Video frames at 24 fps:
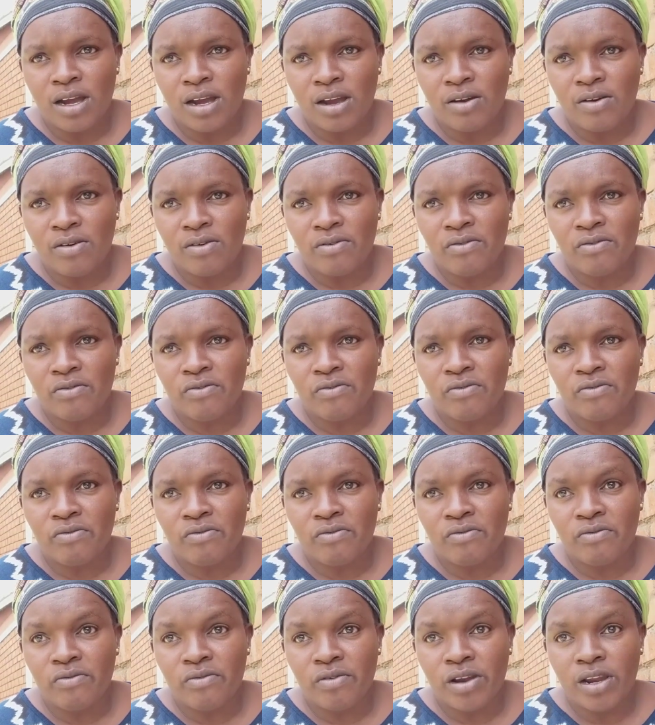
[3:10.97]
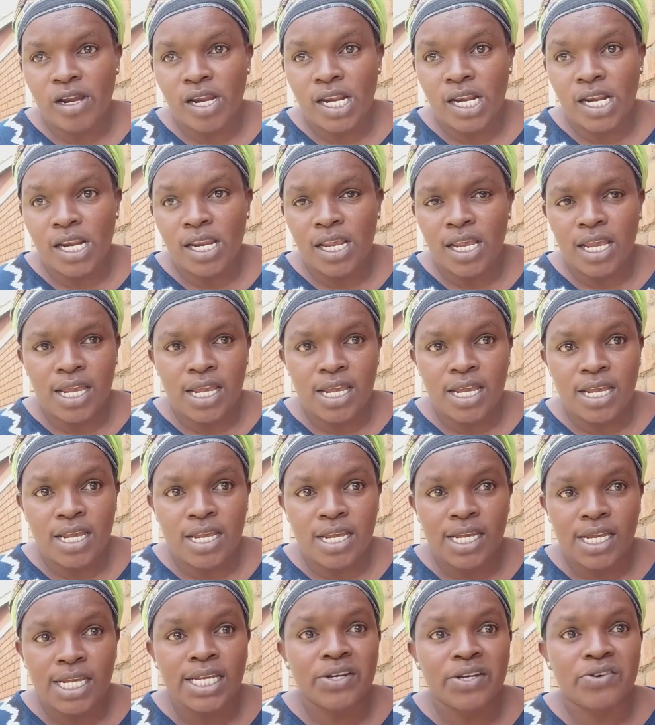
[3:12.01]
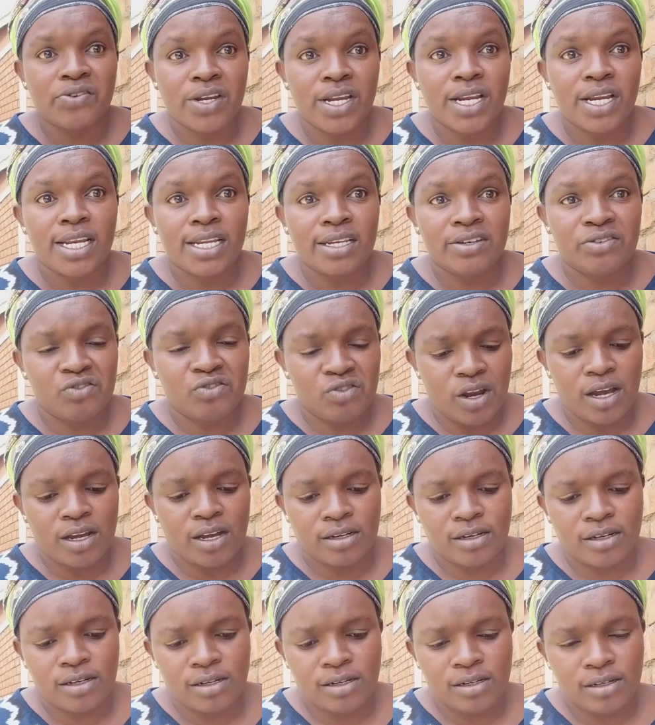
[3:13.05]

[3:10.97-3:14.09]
got really, really drunk.